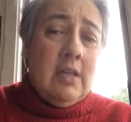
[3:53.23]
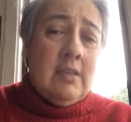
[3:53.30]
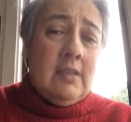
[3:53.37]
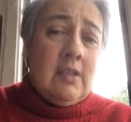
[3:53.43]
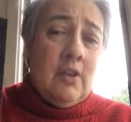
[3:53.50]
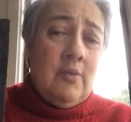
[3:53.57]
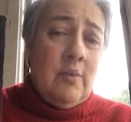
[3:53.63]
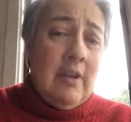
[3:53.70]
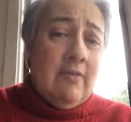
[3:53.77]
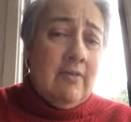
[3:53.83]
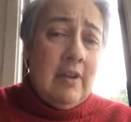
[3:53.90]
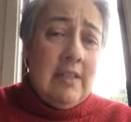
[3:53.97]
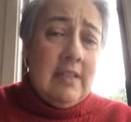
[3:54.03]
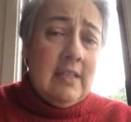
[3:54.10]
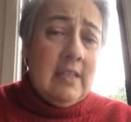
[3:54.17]
So my
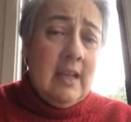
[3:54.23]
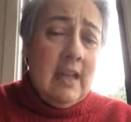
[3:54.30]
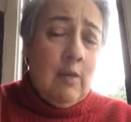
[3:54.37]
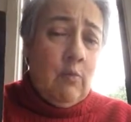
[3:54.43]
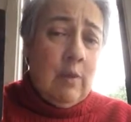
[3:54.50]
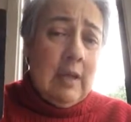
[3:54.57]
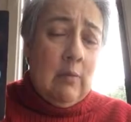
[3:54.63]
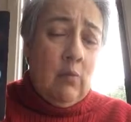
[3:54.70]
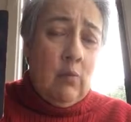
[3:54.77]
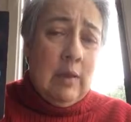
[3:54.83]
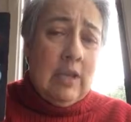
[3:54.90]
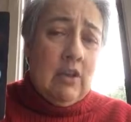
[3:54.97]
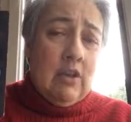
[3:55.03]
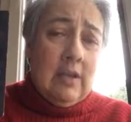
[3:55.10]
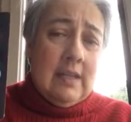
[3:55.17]
friend and I,
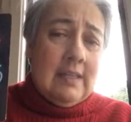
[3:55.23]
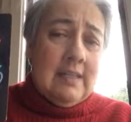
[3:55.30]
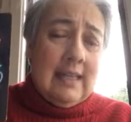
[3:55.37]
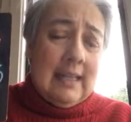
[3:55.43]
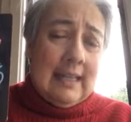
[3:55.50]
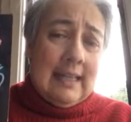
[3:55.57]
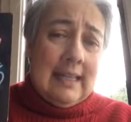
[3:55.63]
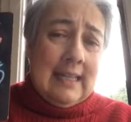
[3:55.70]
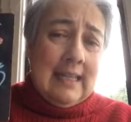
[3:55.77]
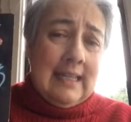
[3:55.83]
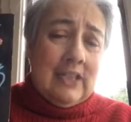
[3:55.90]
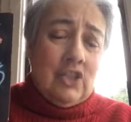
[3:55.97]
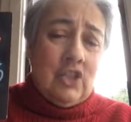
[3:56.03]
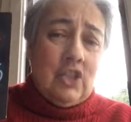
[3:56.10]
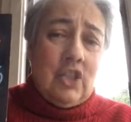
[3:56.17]
we got a deck
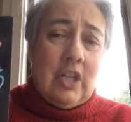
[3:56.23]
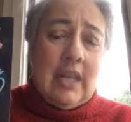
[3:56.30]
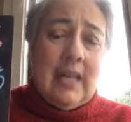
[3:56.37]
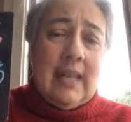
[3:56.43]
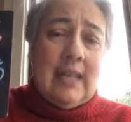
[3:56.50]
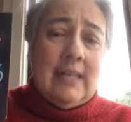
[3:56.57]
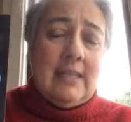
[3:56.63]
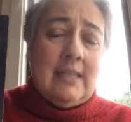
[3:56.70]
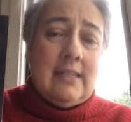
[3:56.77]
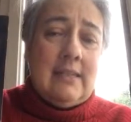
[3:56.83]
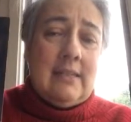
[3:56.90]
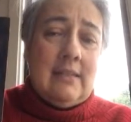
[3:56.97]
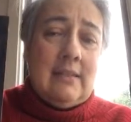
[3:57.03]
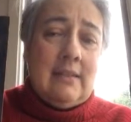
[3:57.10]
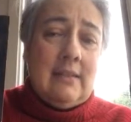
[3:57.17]
each,
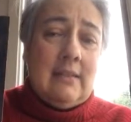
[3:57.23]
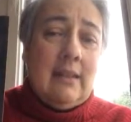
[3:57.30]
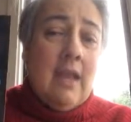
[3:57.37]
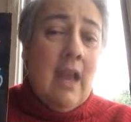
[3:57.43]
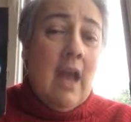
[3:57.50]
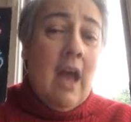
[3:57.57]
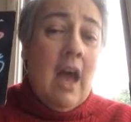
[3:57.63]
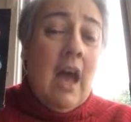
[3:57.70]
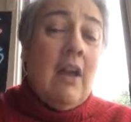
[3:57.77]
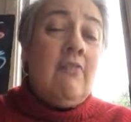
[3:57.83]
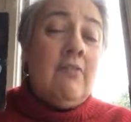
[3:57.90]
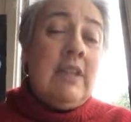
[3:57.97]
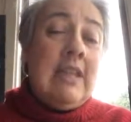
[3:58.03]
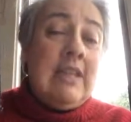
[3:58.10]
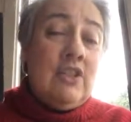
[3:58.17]
and I
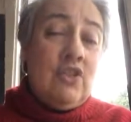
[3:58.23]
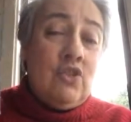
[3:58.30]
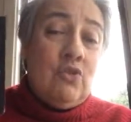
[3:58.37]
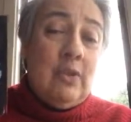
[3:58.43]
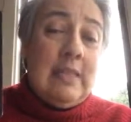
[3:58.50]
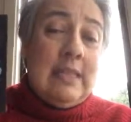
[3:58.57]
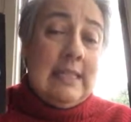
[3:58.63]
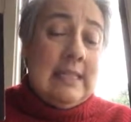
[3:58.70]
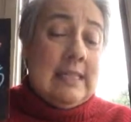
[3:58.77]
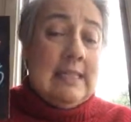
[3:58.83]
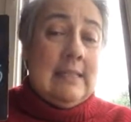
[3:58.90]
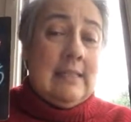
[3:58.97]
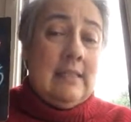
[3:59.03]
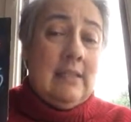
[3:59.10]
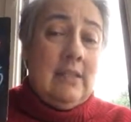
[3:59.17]
really enjoy
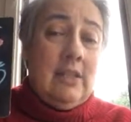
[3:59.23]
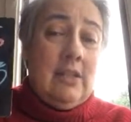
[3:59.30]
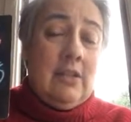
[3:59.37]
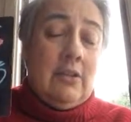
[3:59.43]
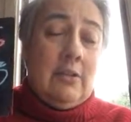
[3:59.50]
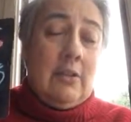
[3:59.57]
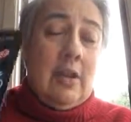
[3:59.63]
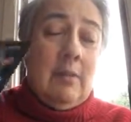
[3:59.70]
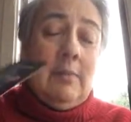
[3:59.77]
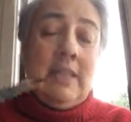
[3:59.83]
these. You know, I